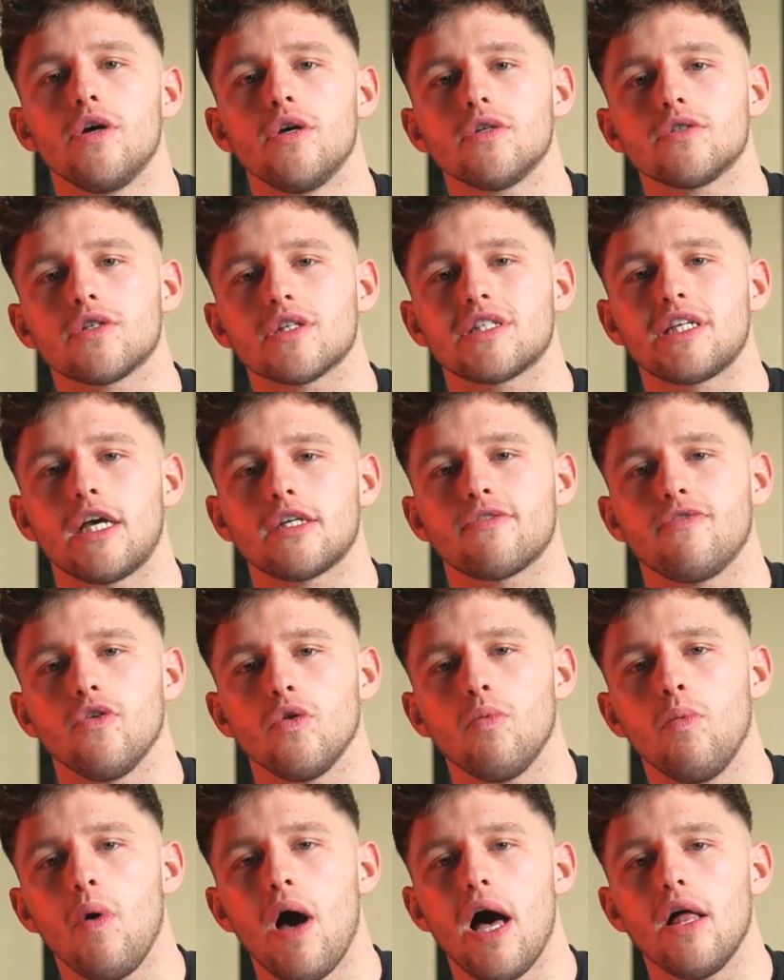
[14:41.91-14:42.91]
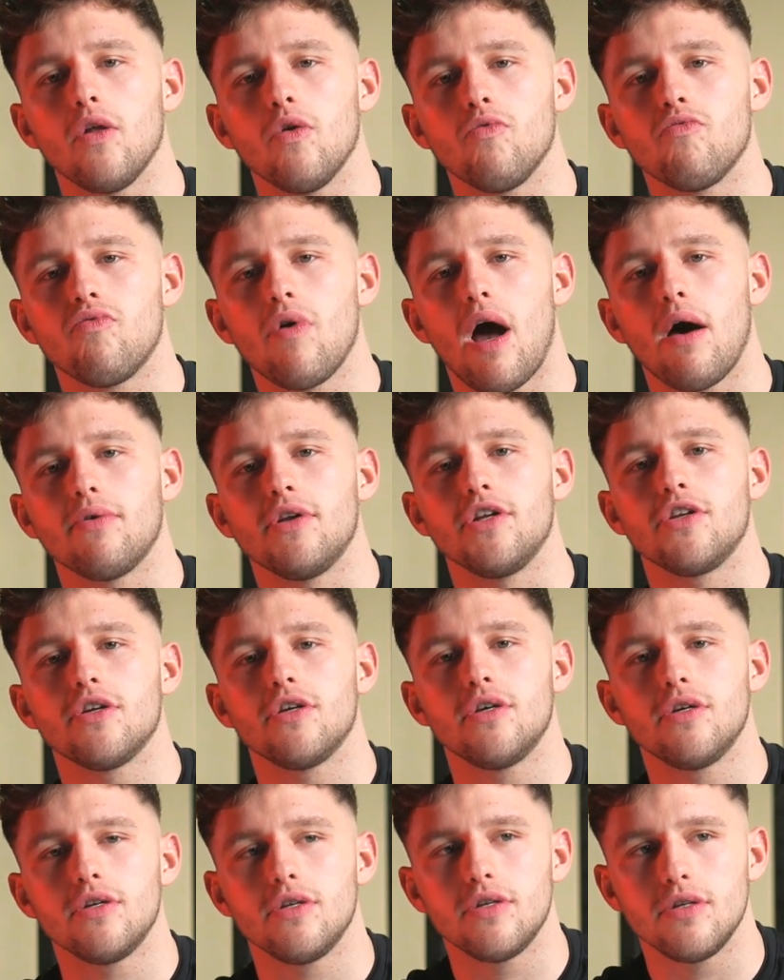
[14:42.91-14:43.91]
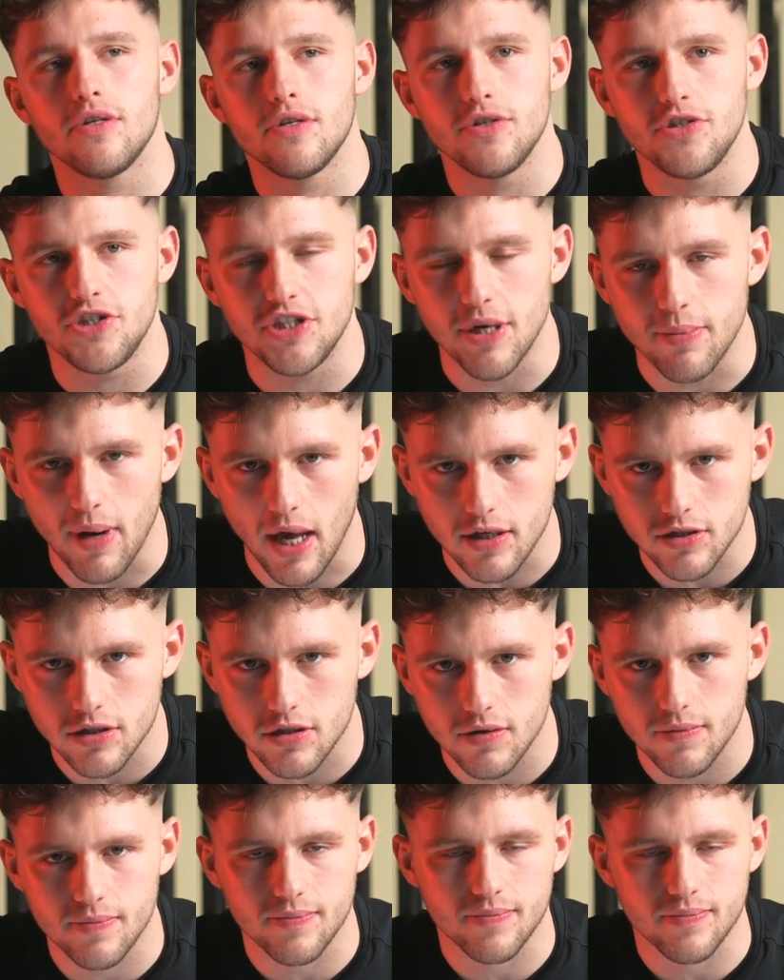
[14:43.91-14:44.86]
successful, well-rounded gymnast.